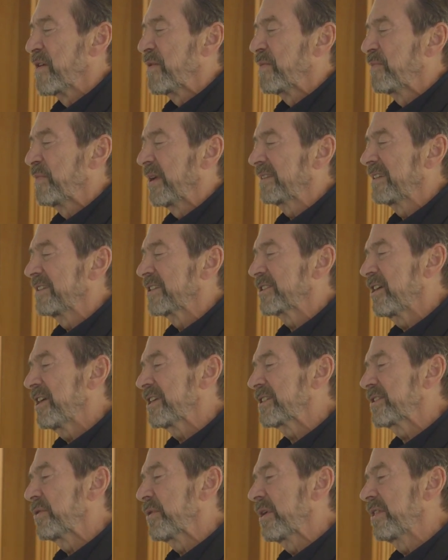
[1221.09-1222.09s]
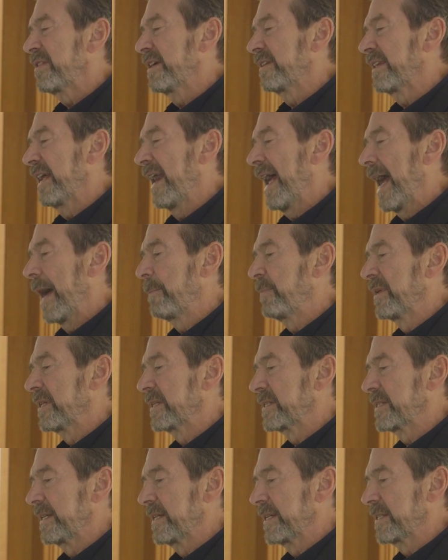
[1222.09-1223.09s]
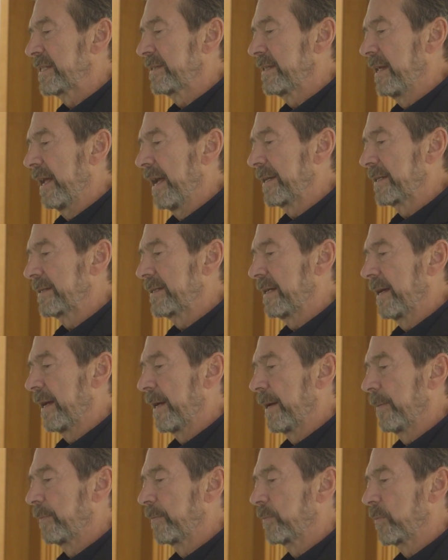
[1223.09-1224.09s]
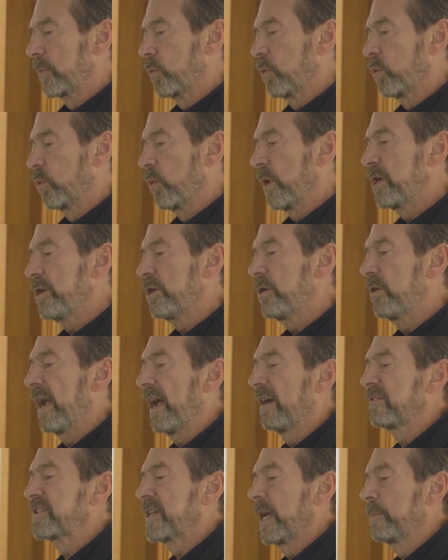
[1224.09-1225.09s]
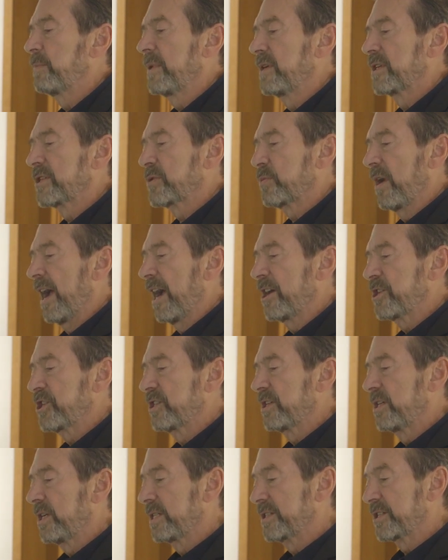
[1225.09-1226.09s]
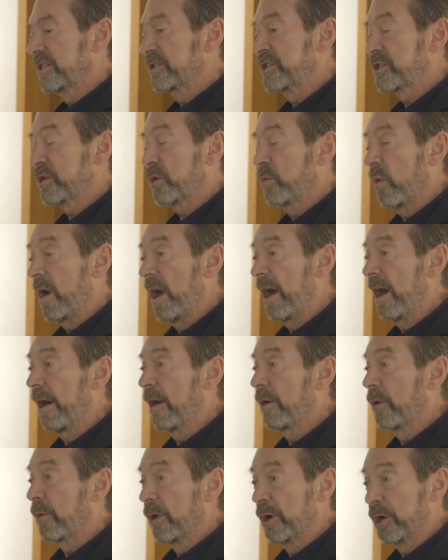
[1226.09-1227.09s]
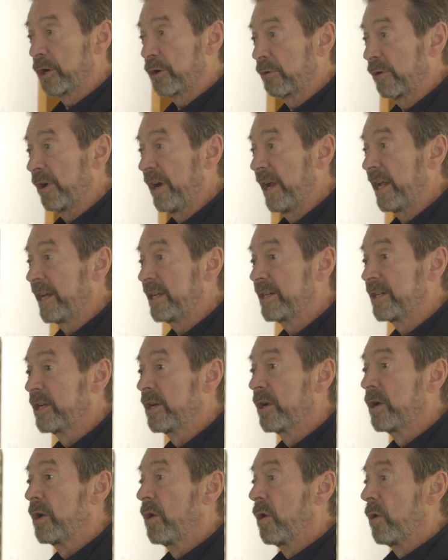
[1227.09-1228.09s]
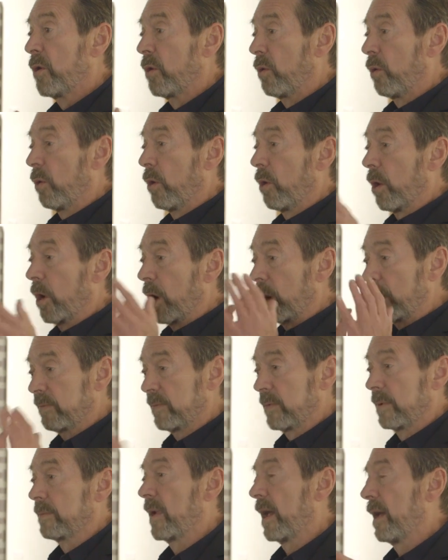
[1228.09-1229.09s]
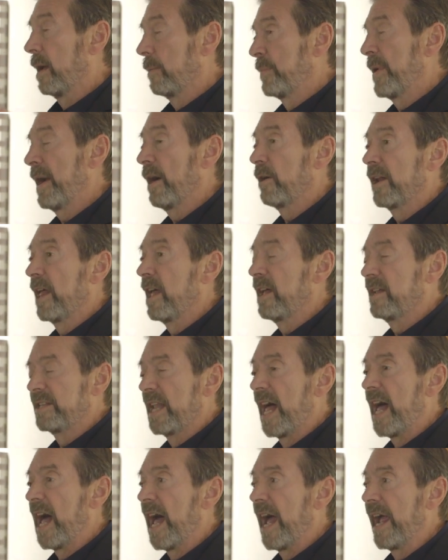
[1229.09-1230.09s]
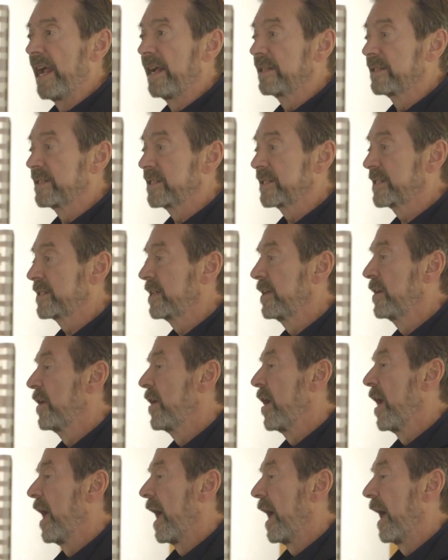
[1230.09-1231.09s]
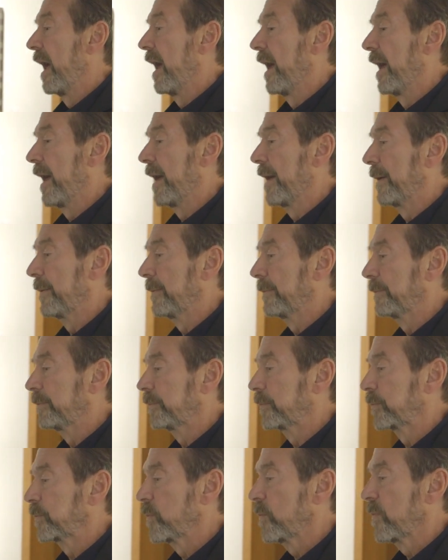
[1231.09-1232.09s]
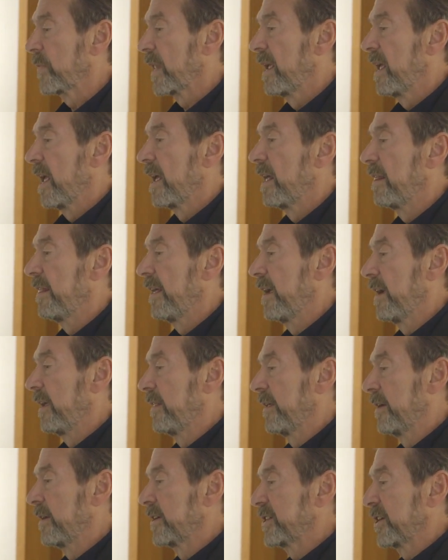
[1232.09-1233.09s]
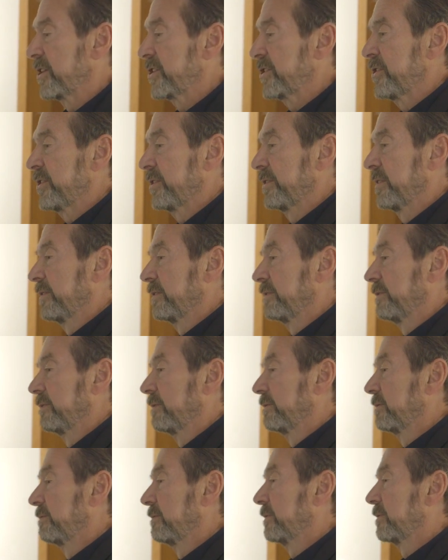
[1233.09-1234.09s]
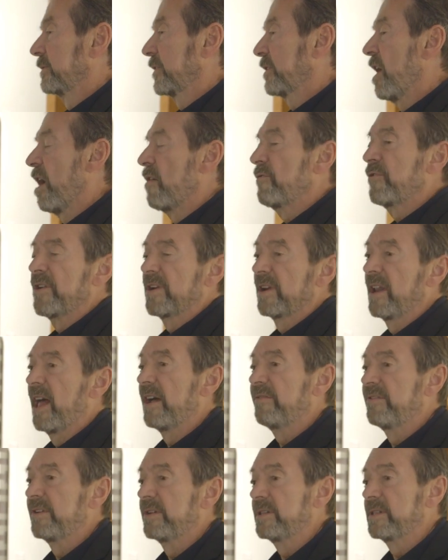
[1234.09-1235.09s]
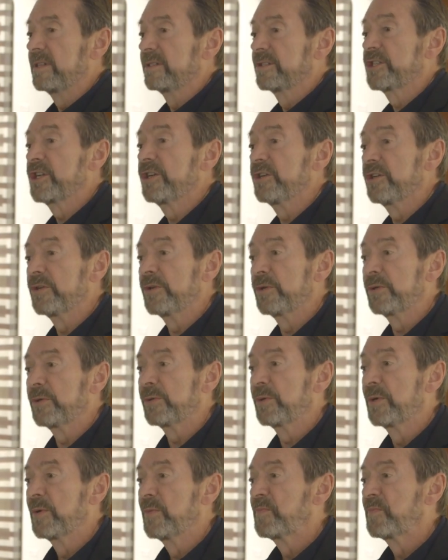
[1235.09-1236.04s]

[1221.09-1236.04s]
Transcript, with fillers: But there's also a thing that happens is that um, when you have something as rational as a square or a grid or uh, parallel lines, um, there's a certain comfort level to